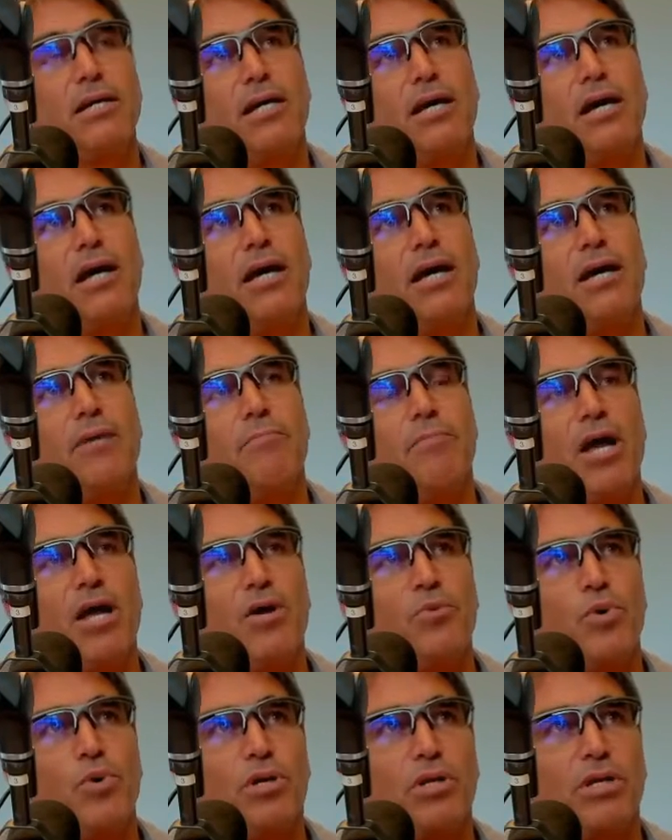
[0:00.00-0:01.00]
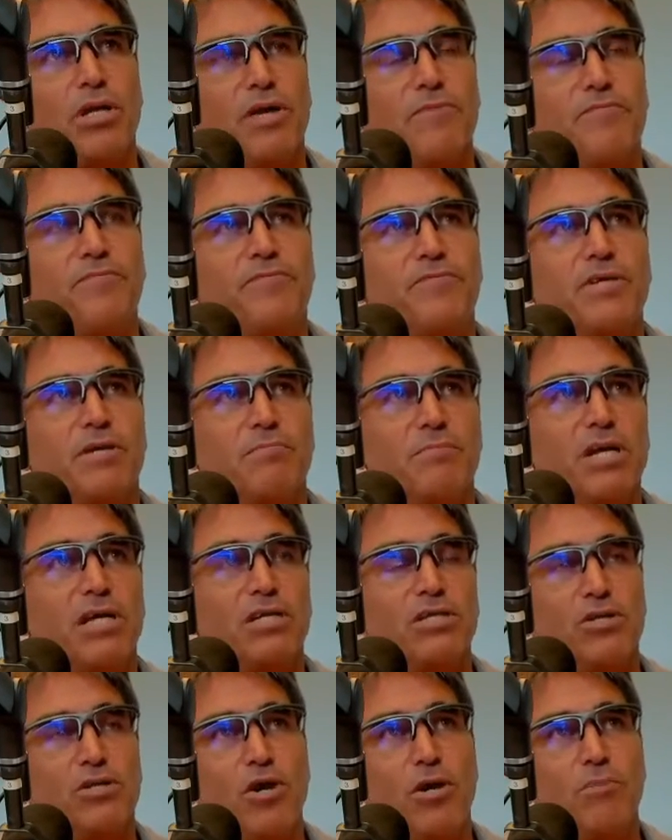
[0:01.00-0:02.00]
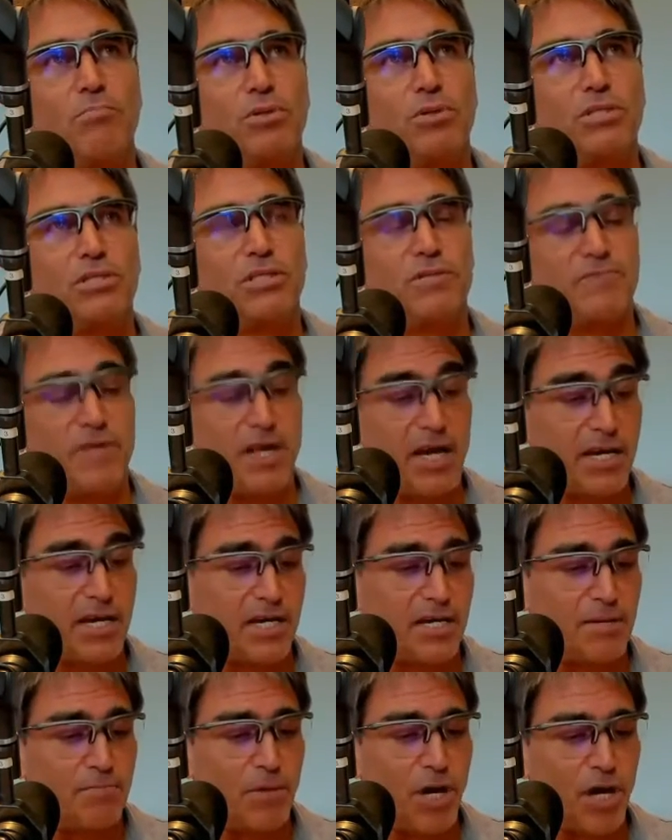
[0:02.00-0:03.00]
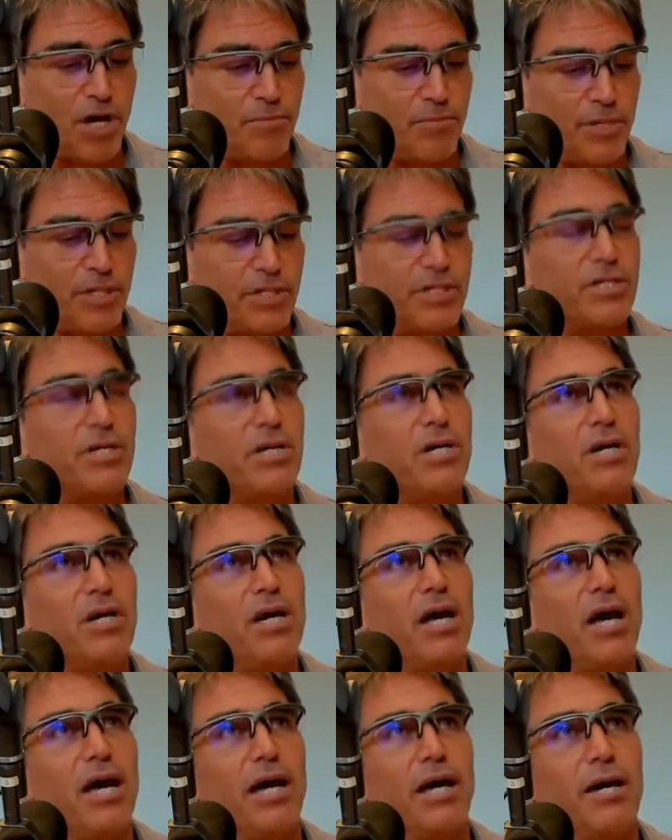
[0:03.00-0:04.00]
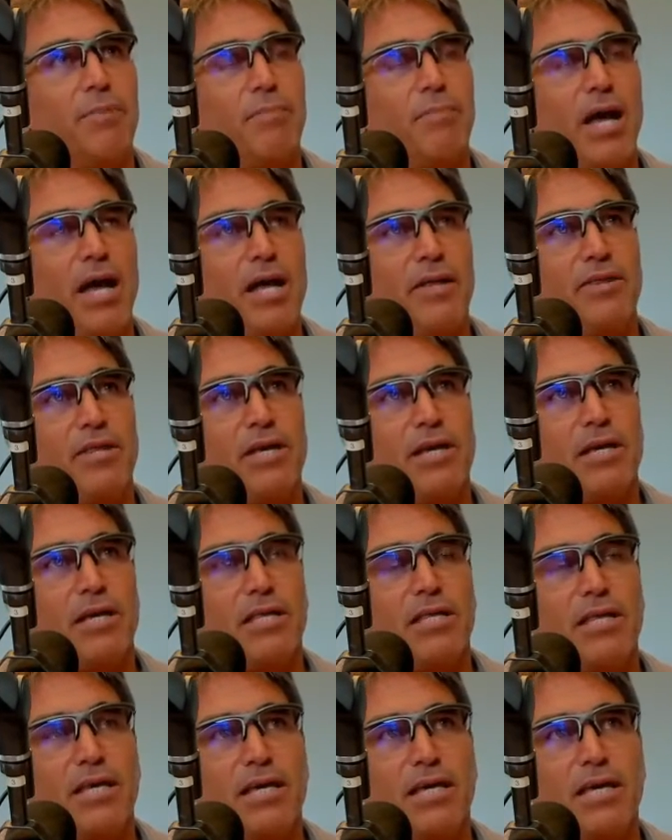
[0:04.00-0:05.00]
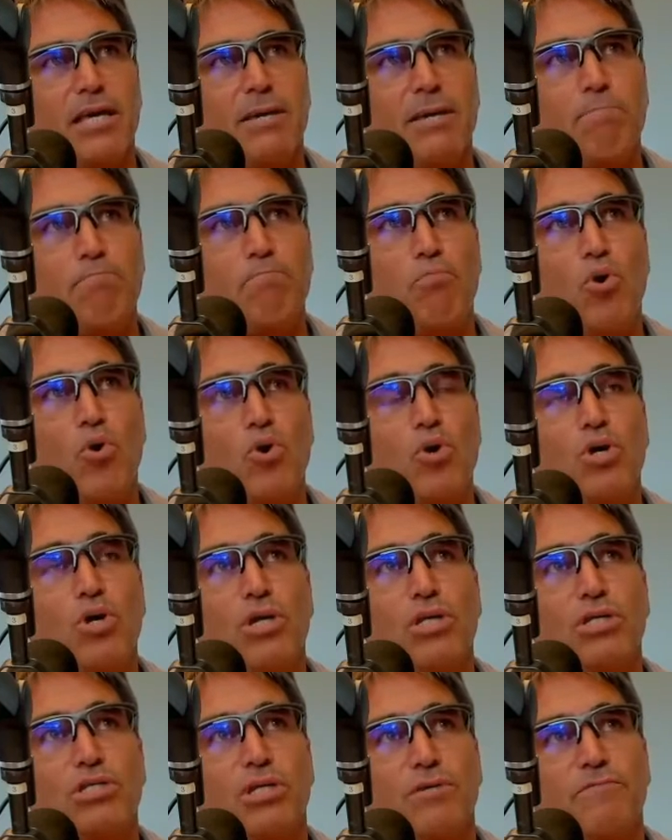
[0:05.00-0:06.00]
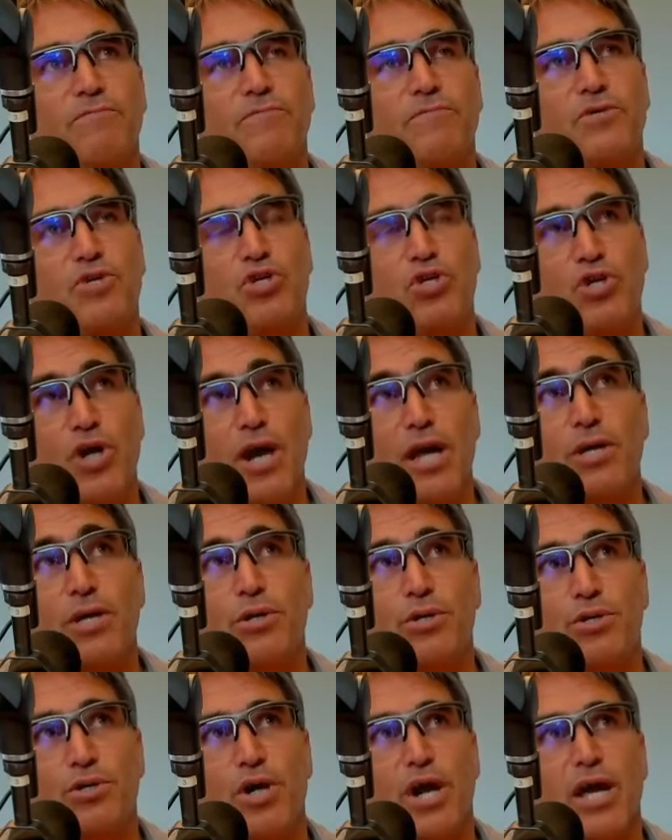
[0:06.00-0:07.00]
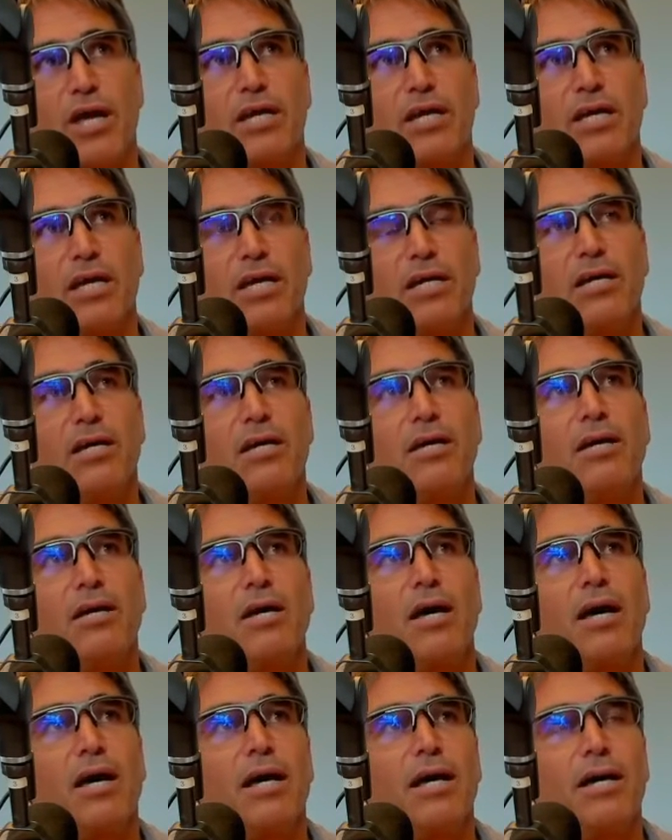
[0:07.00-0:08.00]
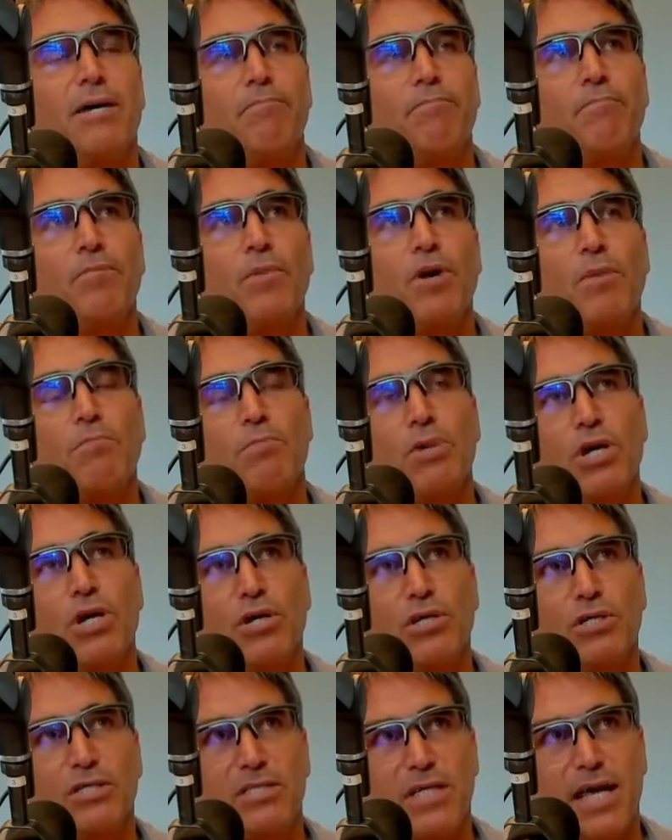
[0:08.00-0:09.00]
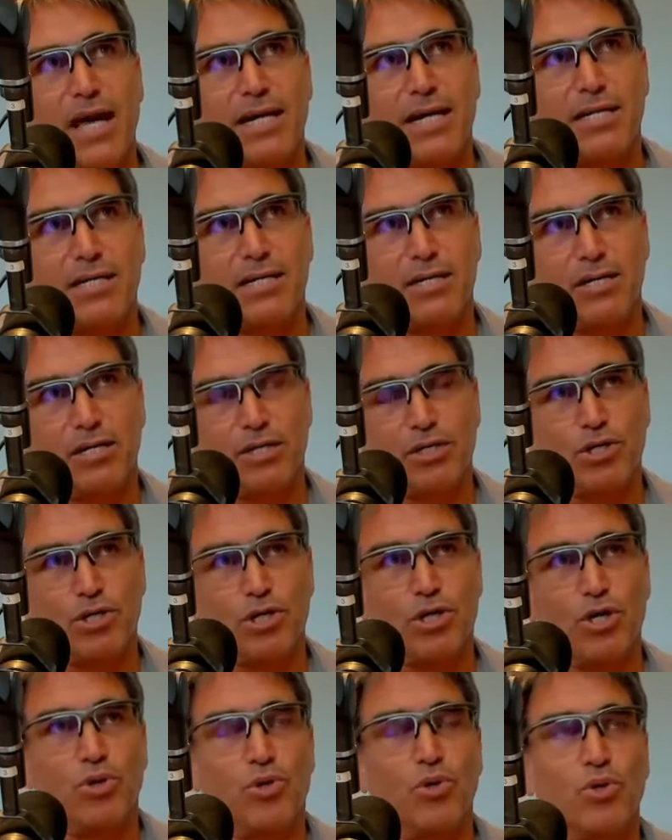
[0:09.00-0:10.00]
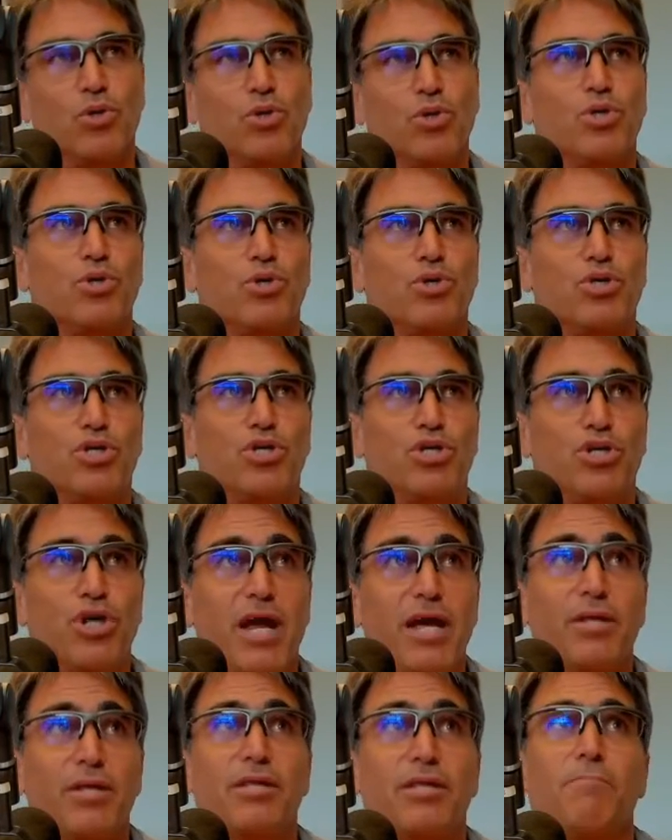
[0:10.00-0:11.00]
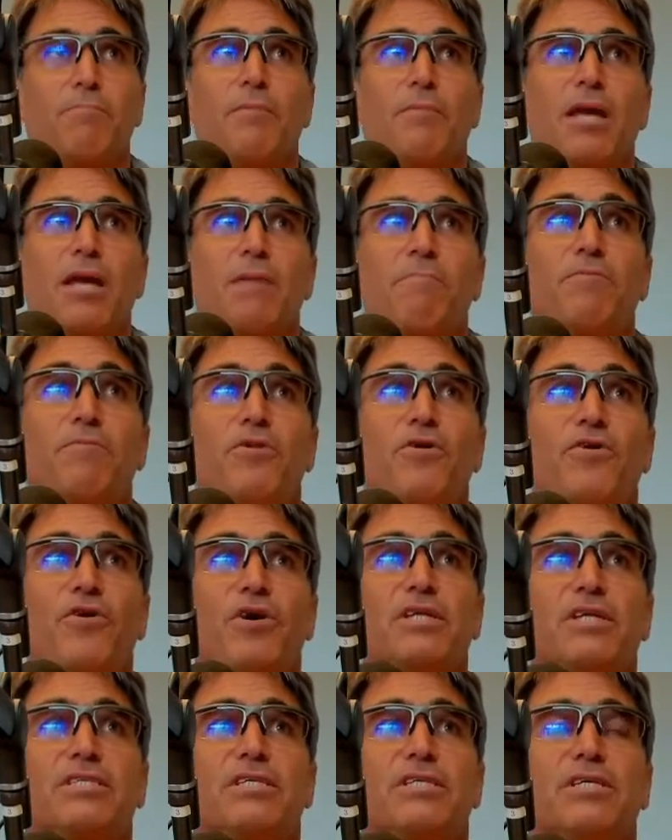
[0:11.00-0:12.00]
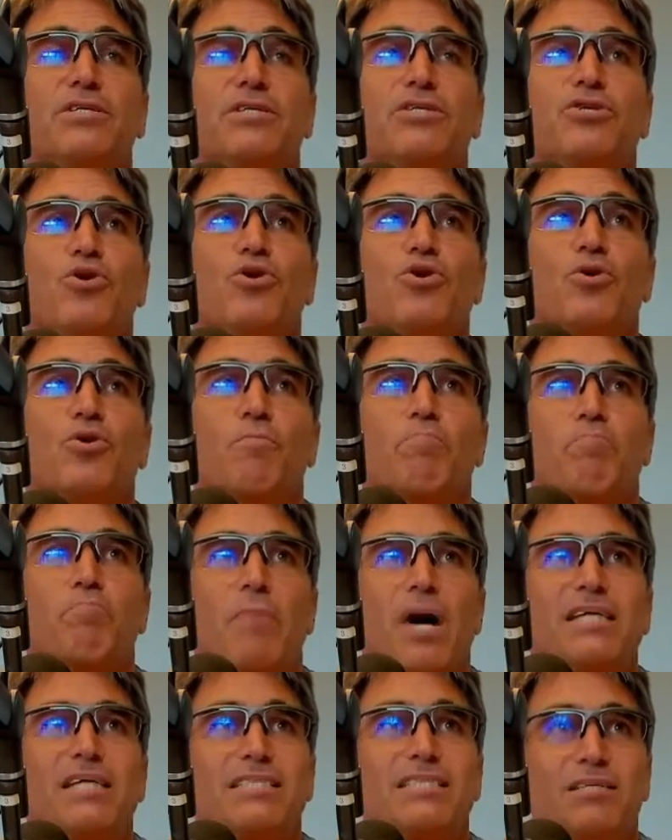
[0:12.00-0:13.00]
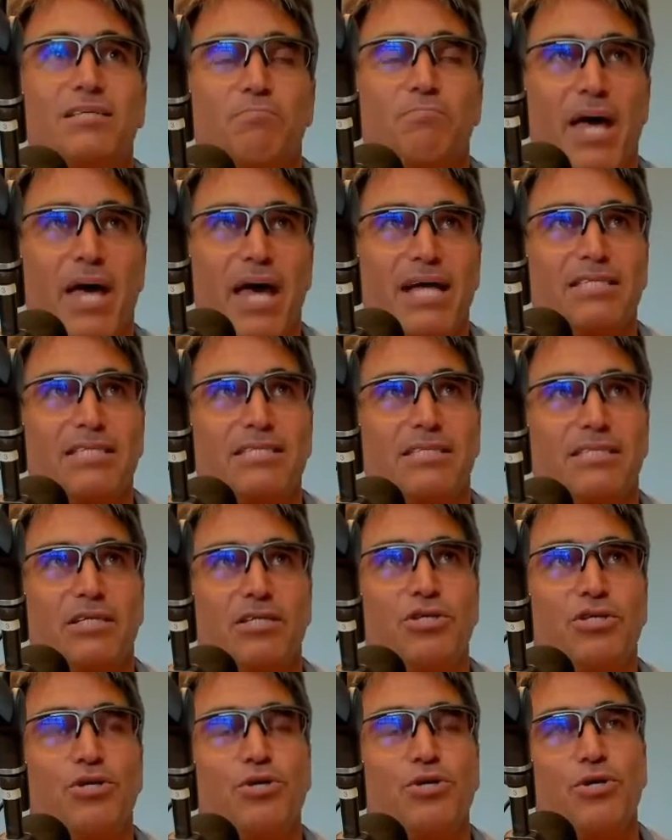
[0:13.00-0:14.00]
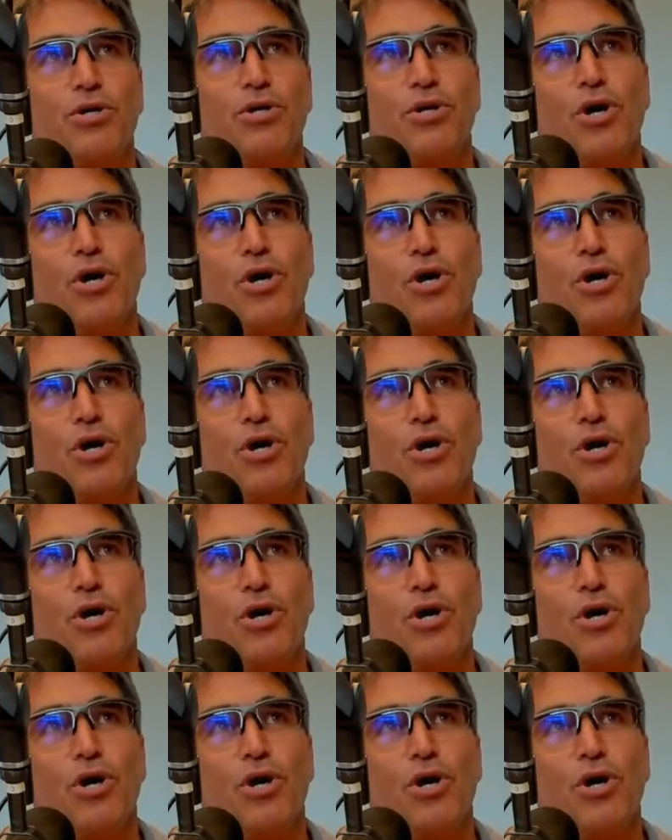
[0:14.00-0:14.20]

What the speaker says: And we'll give some examples of that in a moment. And the importance of strength training, because that your strength influences your muscle mass. The two,